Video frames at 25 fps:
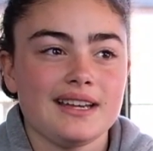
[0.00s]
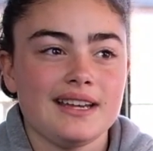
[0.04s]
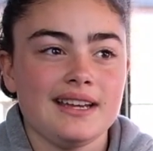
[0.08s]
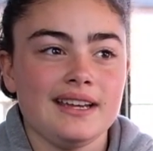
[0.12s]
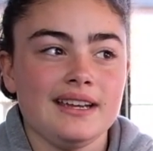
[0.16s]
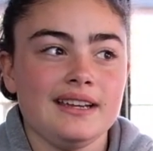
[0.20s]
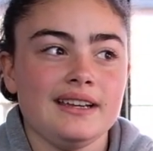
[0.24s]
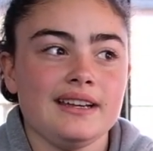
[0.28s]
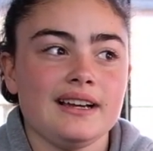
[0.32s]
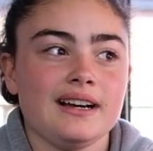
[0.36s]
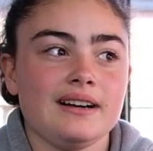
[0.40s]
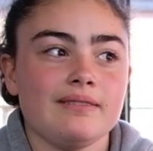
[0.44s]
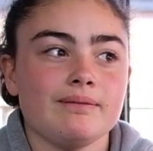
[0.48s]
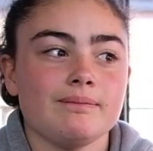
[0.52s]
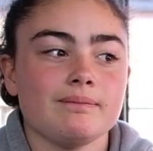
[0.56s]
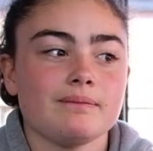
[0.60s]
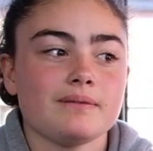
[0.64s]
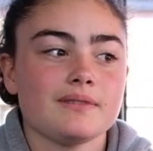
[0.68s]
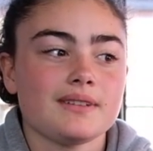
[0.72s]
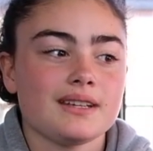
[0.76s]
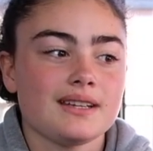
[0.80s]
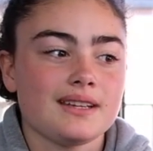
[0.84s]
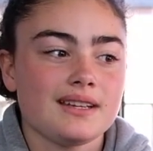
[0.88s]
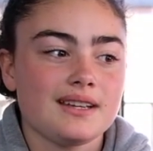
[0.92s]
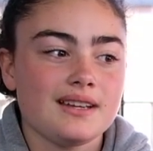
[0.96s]

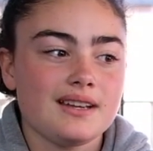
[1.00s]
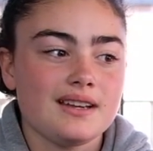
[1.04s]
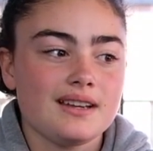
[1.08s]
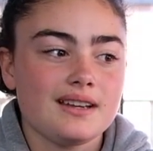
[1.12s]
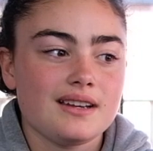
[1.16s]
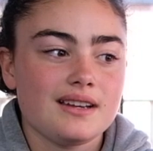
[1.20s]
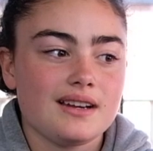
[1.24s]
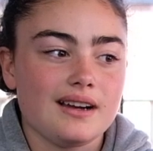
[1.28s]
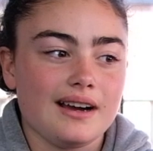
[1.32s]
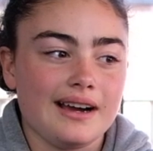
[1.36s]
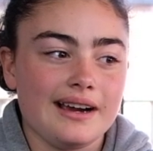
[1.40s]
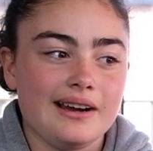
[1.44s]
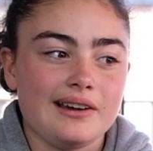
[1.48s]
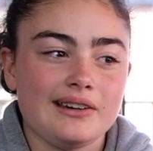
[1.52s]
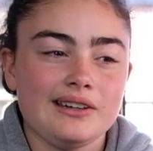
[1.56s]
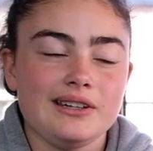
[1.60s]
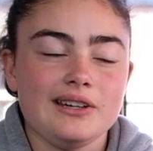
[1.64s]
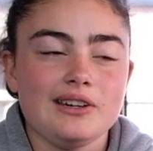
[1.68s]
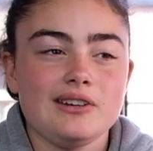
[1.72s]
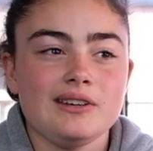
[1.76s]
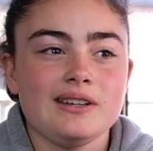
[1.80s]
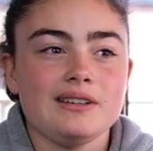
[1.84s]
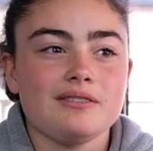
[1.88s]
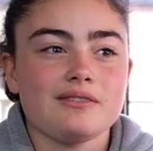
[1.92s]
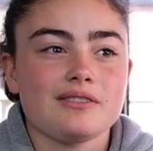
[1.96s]
I only
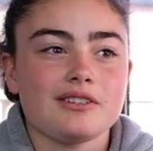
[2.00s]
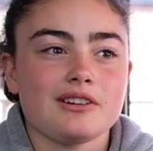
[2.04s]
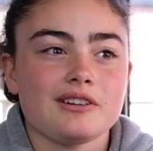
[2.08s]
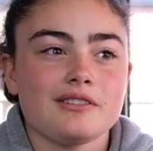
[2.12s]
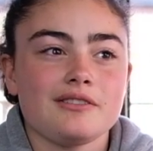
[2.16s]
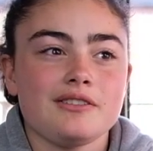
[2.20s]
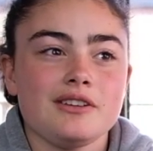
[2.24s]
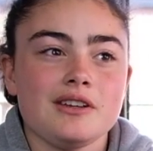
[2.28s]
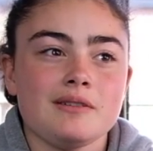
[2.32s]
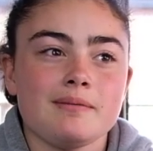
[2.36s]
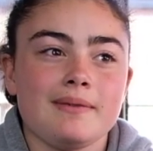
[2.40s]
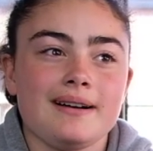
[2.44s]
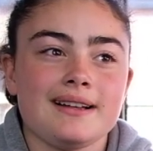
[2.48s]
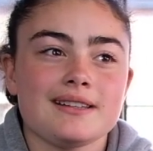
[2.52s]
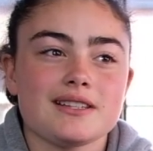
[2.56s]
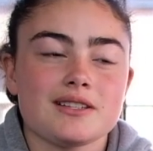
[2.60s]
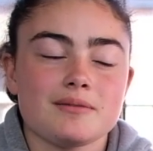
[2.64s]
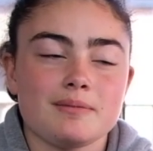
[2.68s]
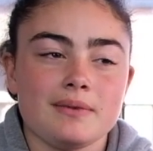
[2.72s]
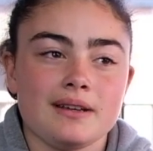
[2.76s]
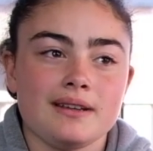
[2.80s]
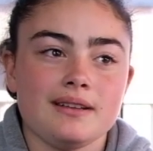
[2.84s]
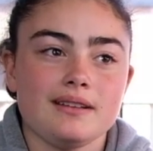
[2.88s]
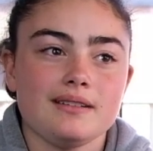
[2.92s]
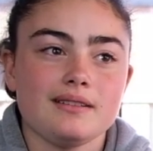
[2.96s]
knew him for a few months,
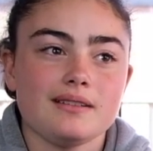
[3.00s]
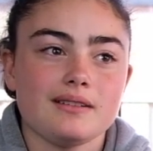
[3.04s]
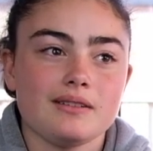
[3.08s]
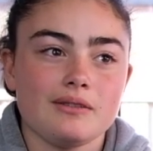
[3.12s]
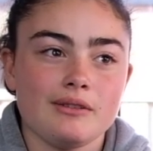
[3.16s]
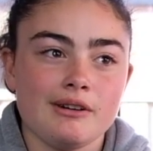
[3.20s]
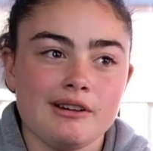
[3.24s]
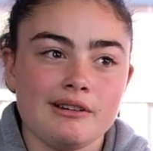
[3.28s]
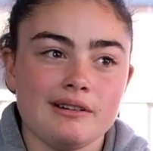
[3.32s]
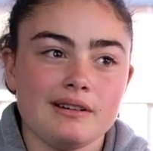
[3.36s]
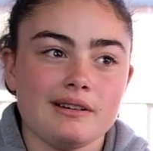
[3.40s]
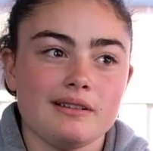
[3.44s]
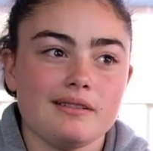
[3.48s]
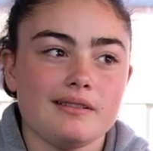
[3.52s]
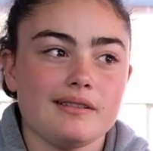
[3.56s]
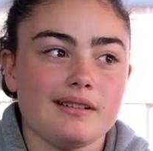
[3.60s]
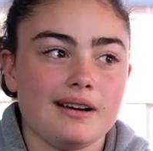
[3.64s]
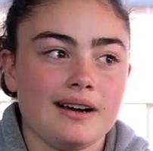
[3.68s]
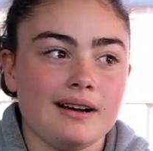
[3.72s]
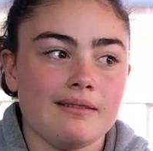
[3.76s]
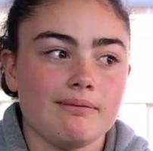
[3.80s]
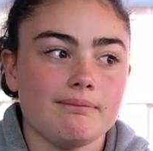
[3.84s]
but we were